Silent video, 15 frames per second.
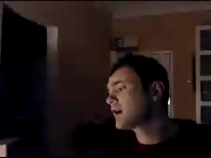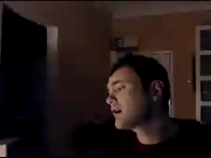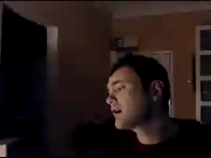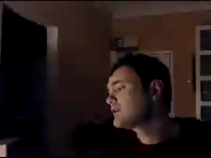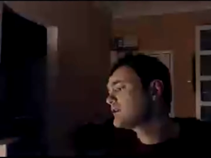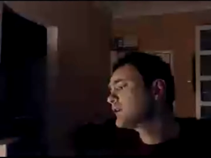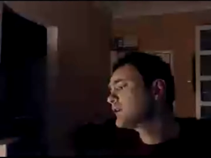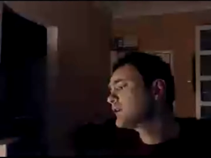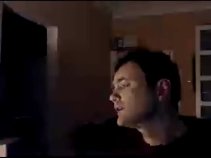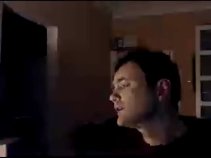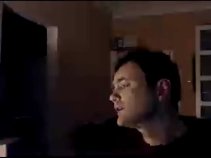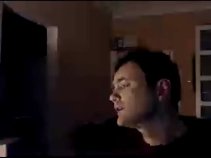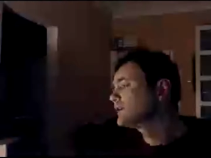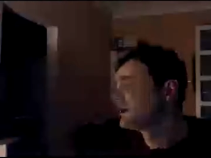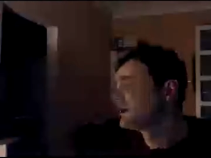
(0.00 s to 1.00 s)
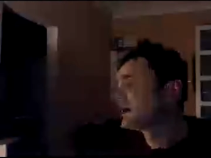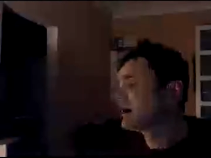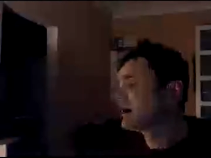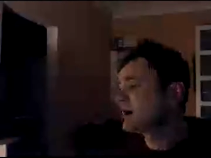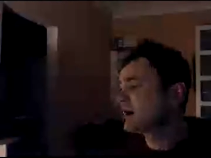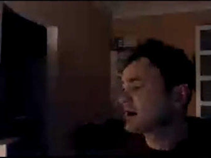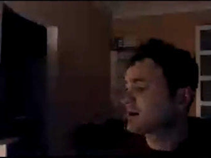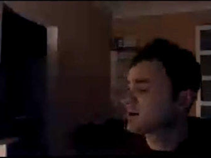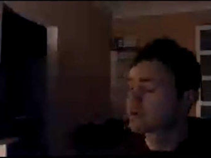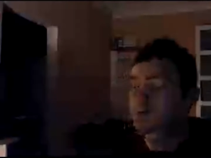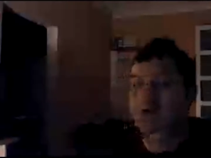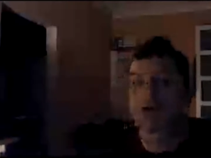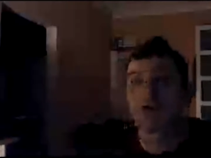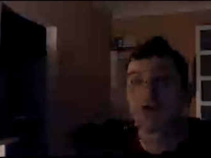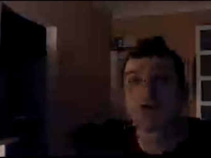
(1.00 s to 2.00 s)
I have not watched
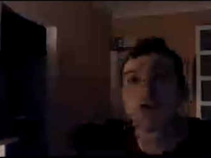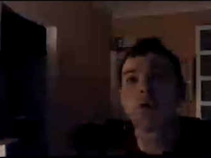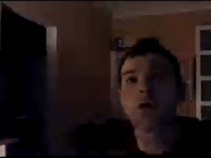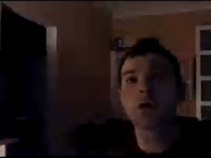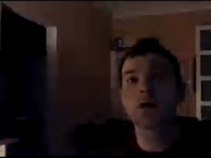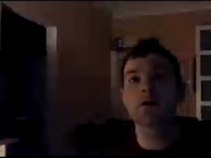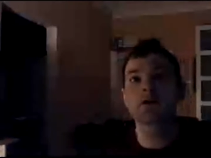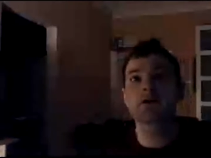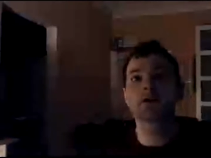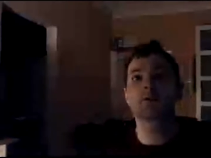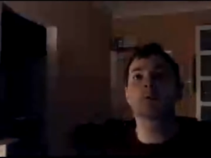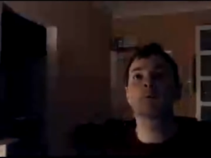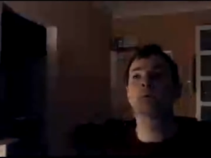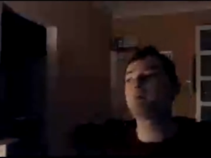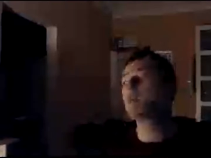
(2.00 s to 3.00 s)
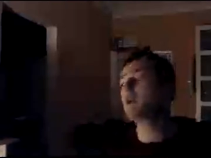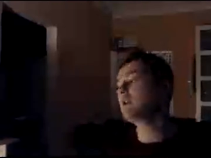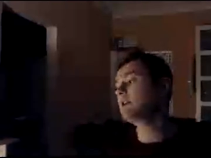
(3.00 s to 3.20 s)
many